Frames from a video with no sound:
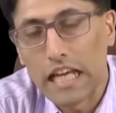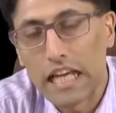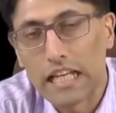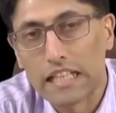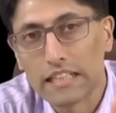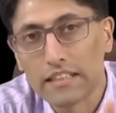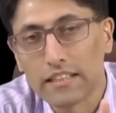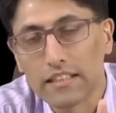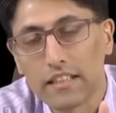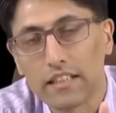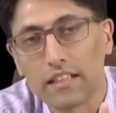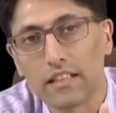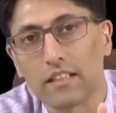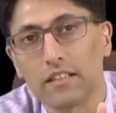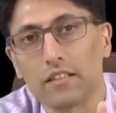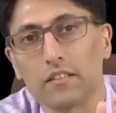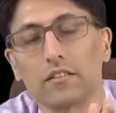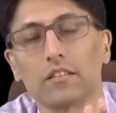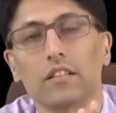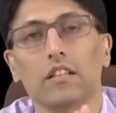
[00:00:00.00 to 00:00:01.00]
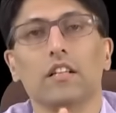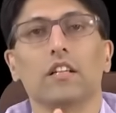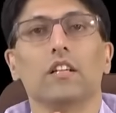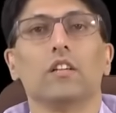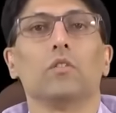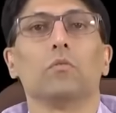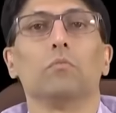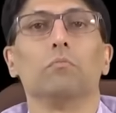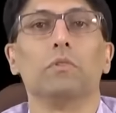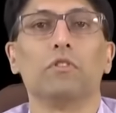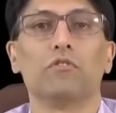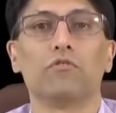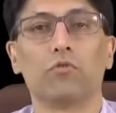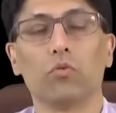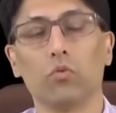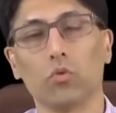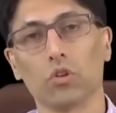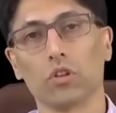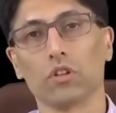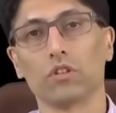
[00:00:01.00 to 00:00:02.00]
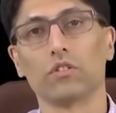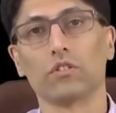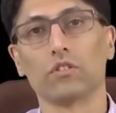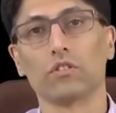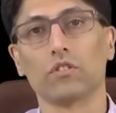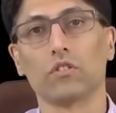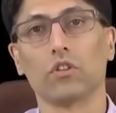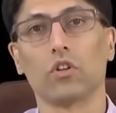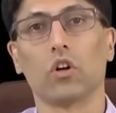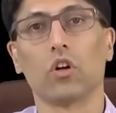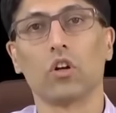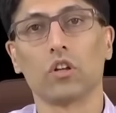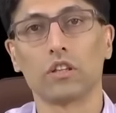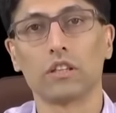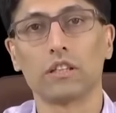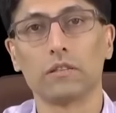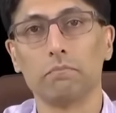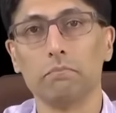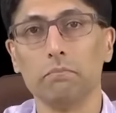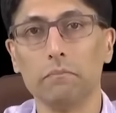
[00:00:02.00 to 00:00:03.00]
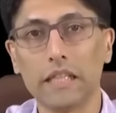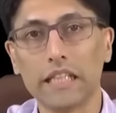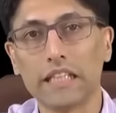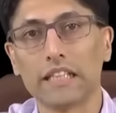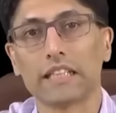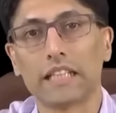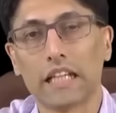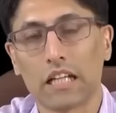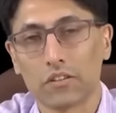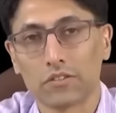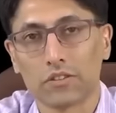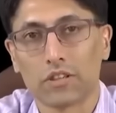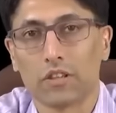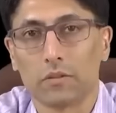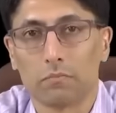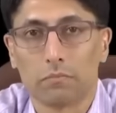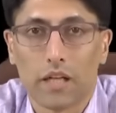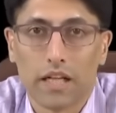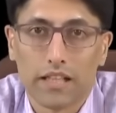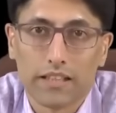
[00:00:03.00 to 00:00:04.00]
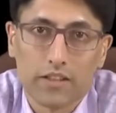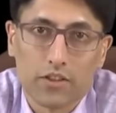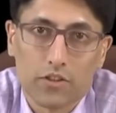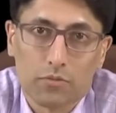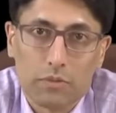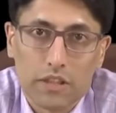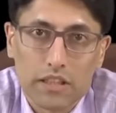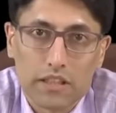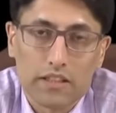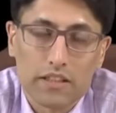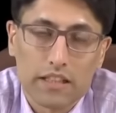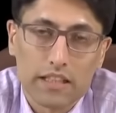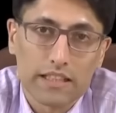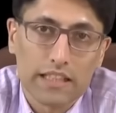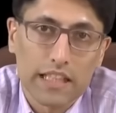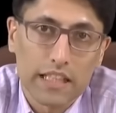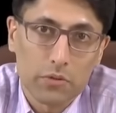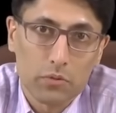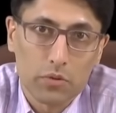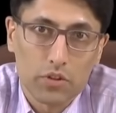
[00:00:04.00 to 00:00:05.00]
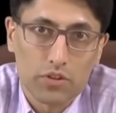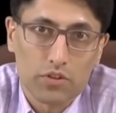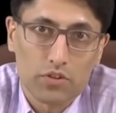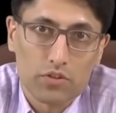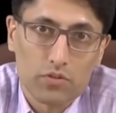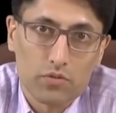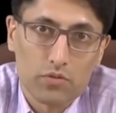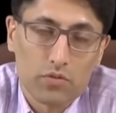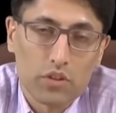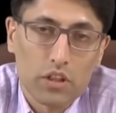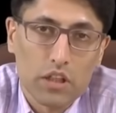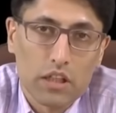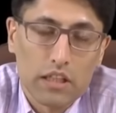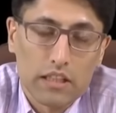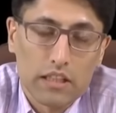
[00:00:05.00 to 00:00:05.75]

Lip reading: And before God meted out the punishment that they were to